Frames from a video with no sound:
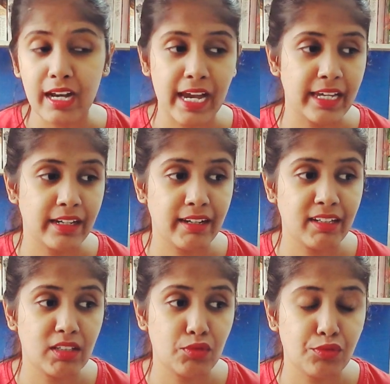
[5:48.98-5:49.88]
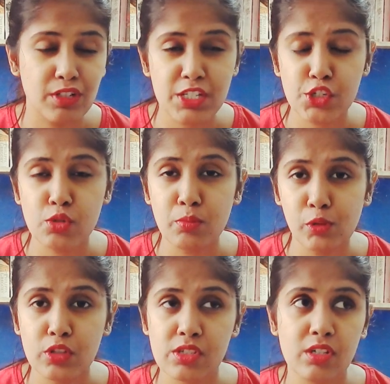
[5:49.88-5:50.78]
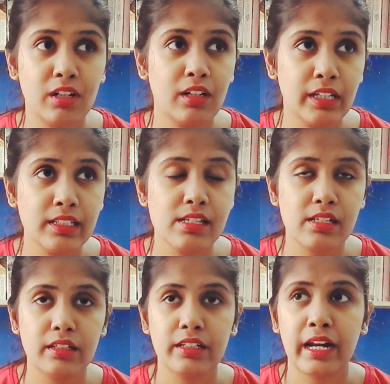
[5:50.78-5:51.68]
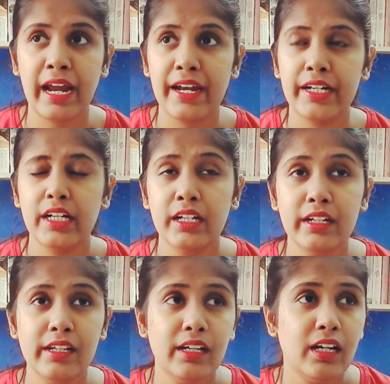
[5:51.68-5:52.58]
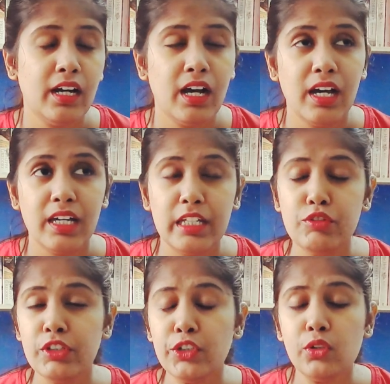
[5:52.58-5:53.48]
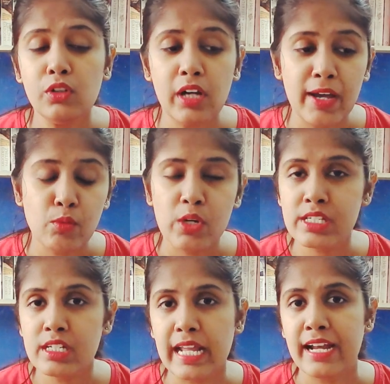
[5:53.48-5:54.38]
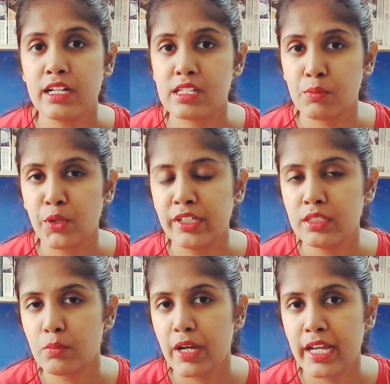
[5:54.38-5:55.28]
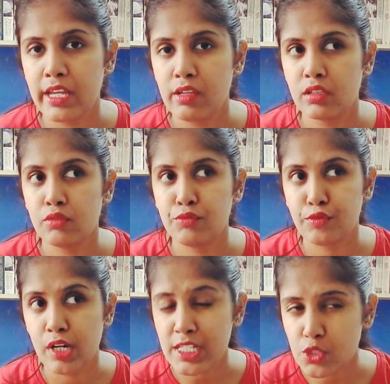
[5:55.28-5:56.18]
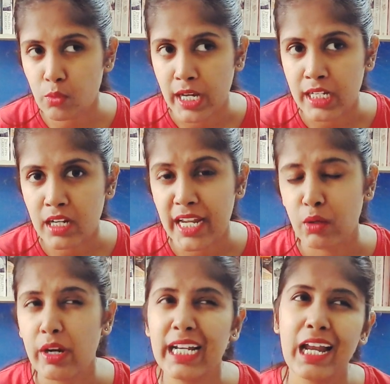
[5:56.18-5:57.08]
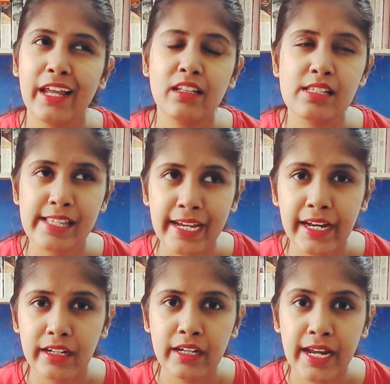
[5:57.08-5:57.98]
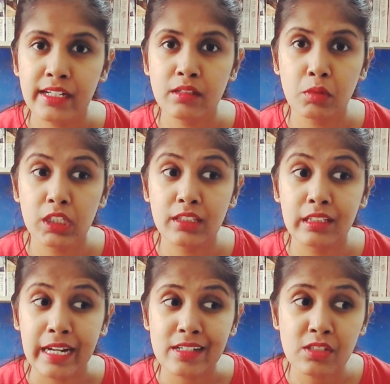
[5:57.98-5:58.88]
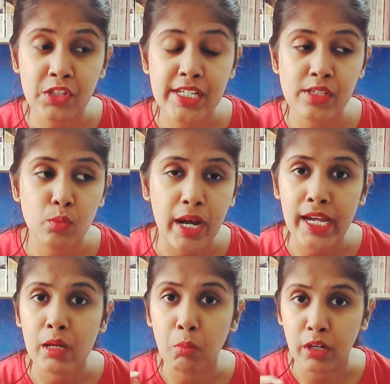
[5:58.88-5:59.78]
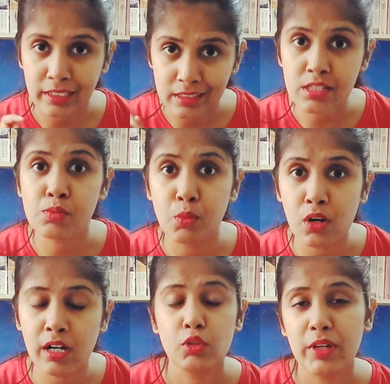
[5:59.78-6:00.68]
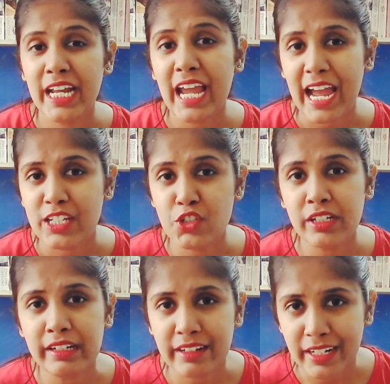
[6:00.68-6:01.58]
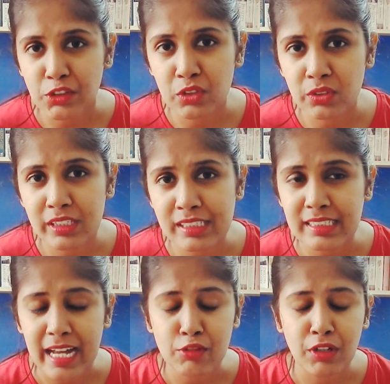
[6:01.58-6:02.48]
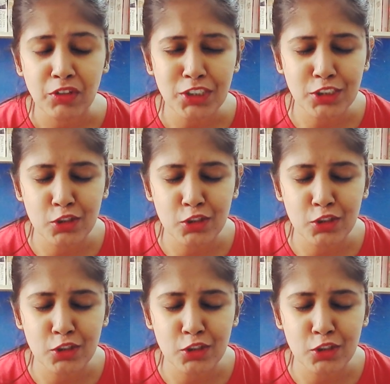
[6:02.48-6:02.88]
I read the first two books earlier this year, and even though I wasn't that disappointed by the first one, I quite liked the second, and that is the reason why I bought this book. So when I actually read through this, I found it